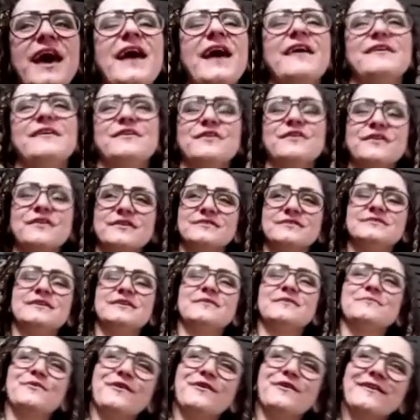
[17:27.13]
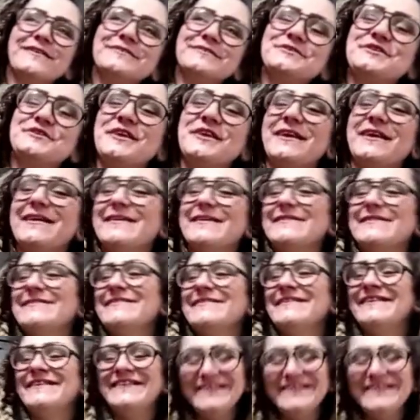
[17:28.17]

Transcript: Well, yeah, you could have done more. Shit.